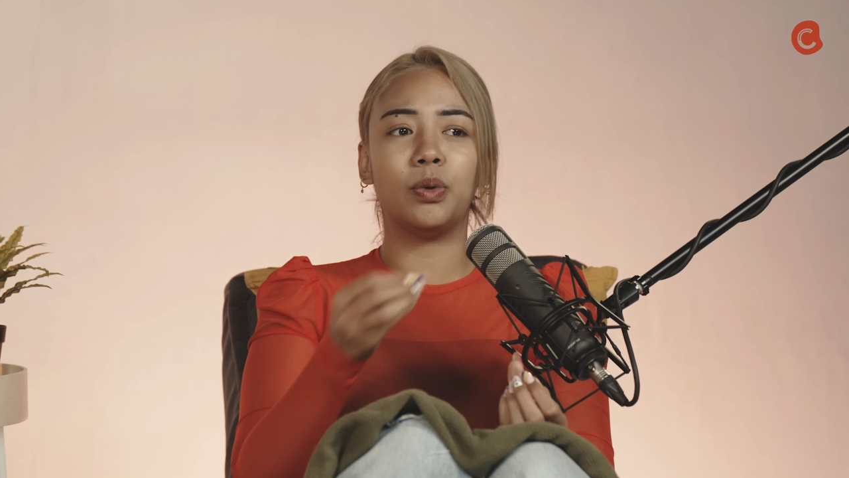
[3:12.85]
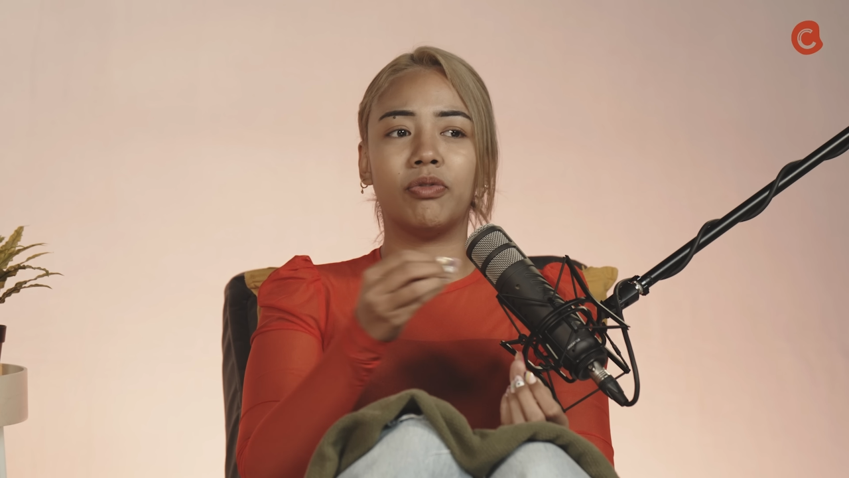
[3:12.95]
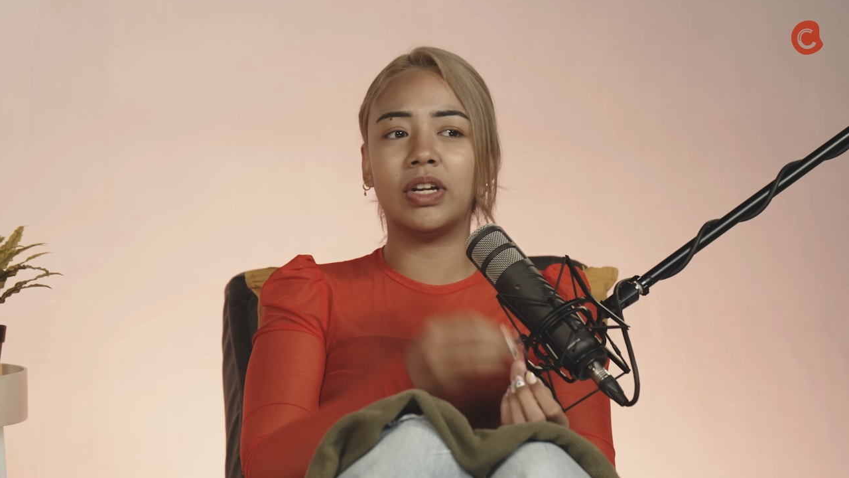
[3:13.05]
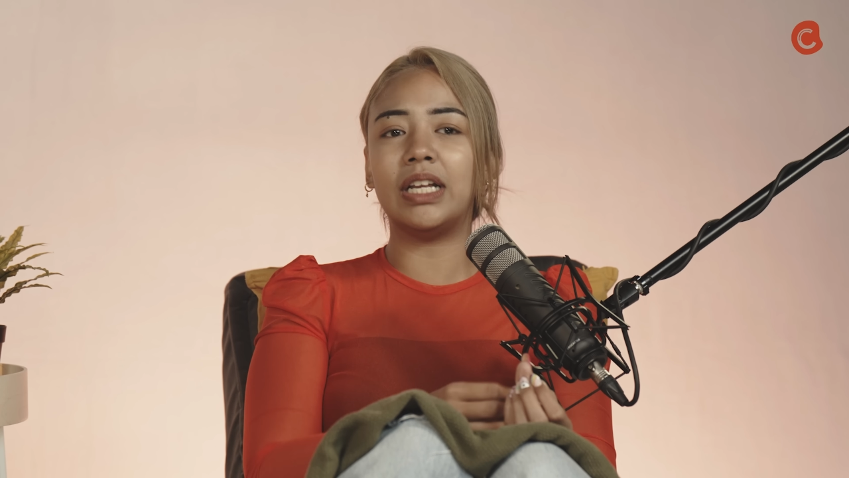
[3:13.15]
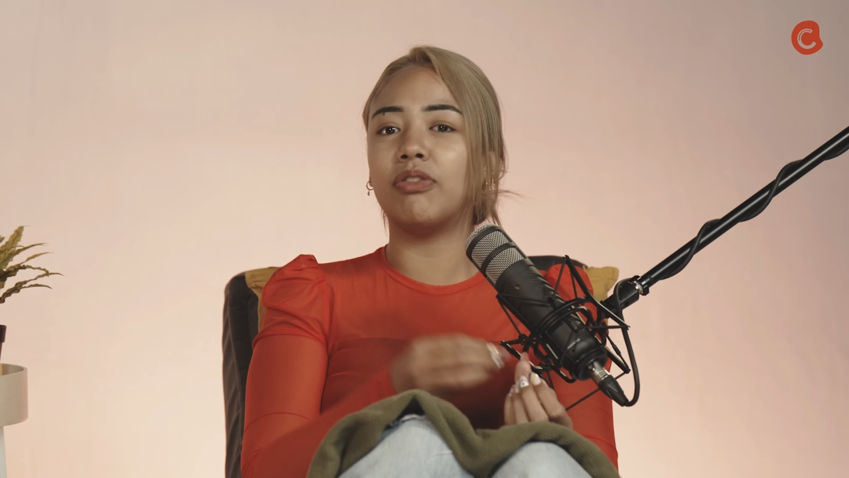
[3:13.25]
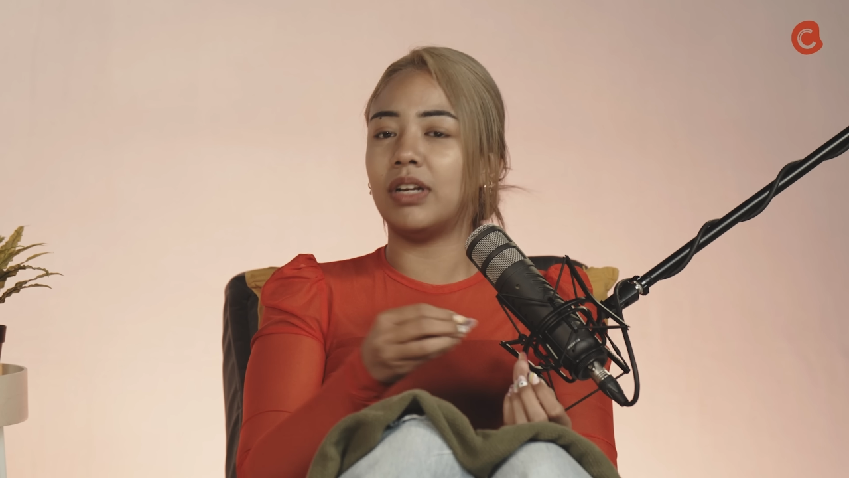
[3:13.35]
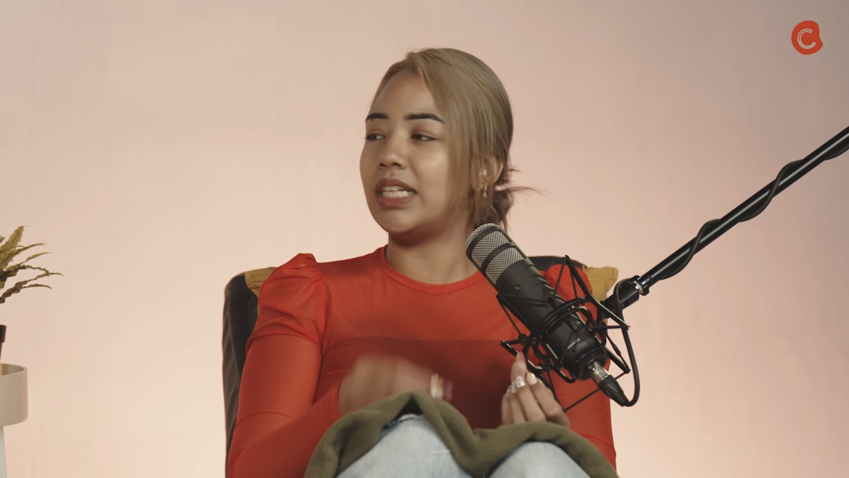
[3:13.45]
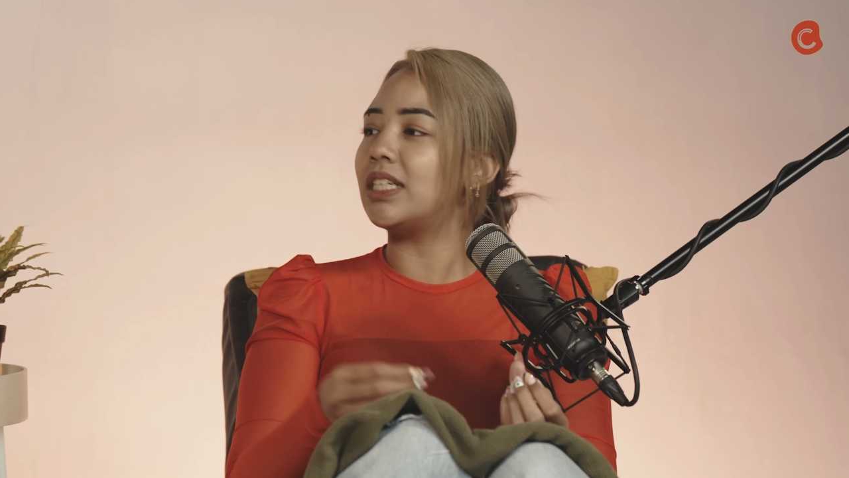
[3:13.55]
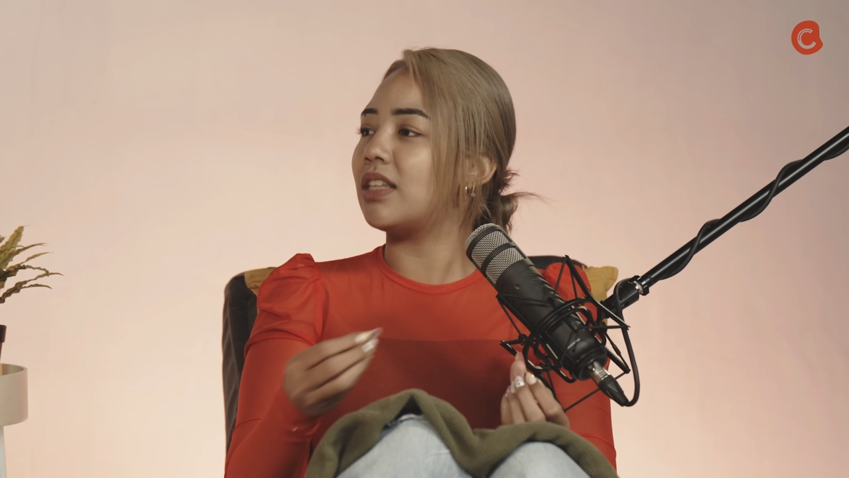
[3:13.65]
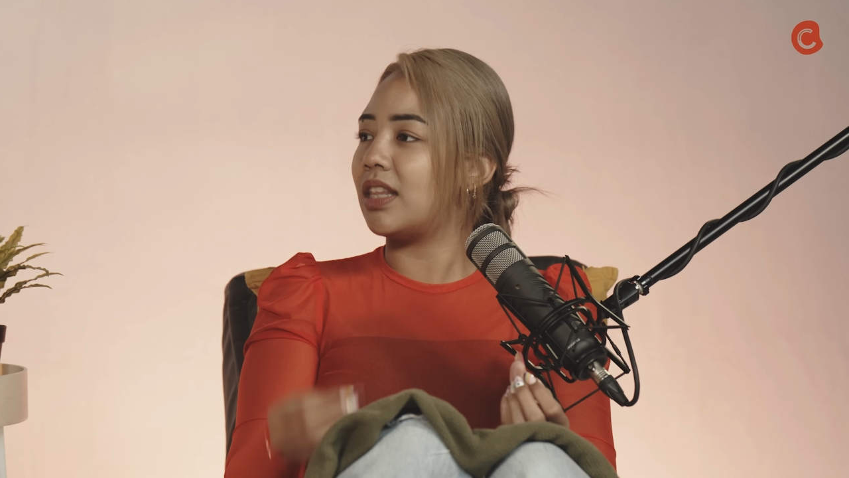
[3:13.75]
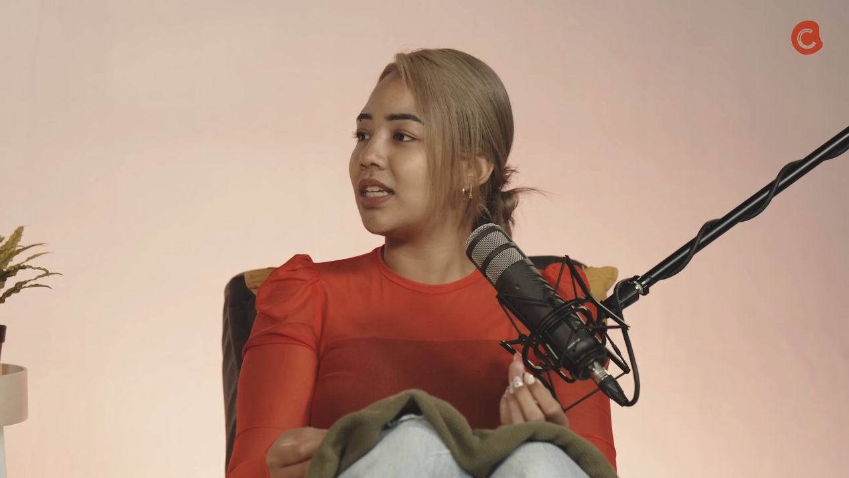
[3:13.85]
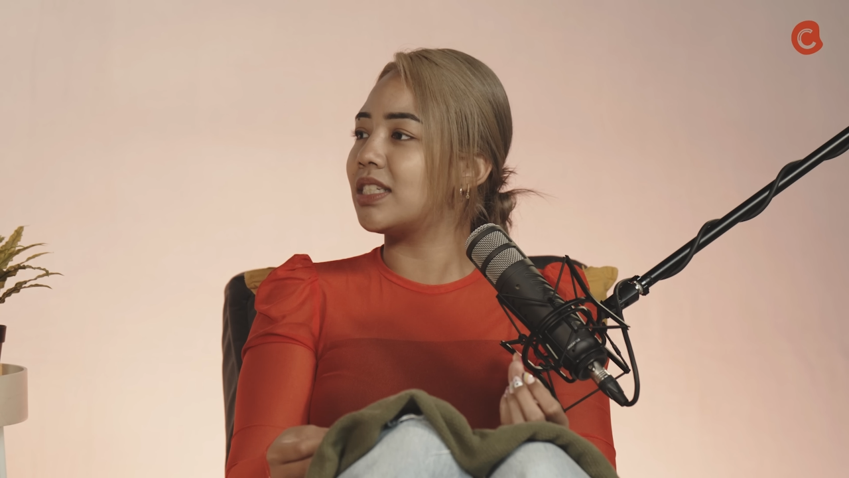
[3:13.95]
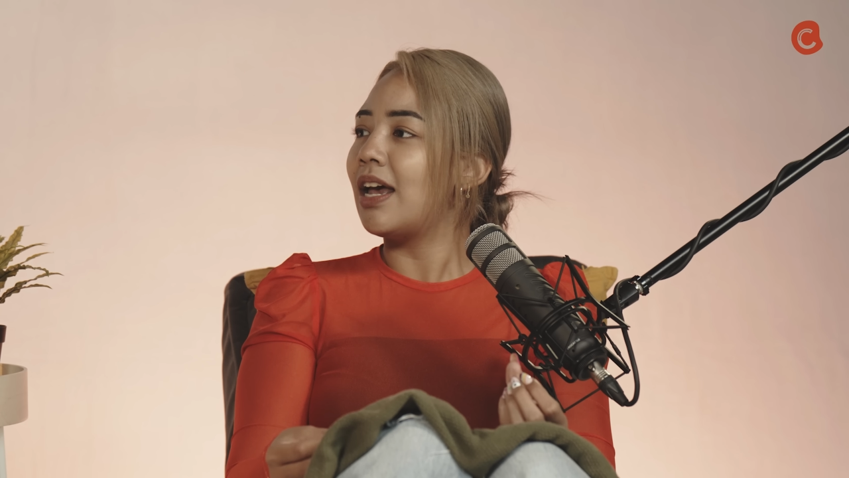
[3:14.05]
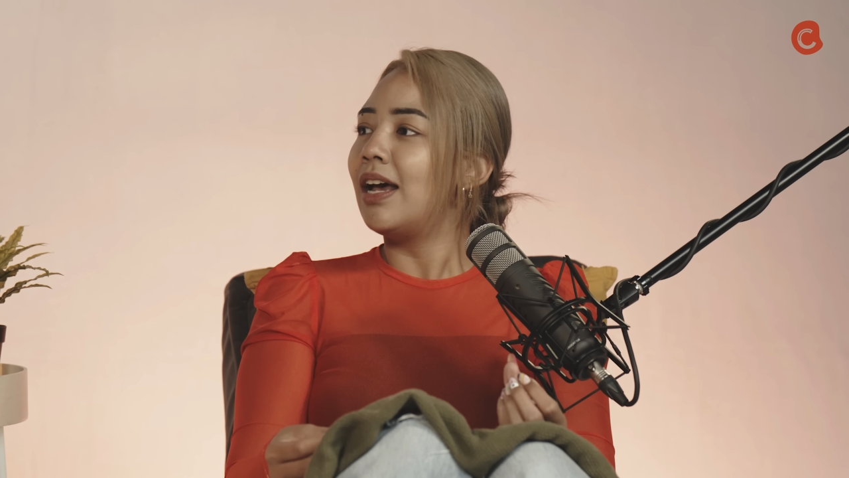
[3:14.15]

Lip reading: We really related to this.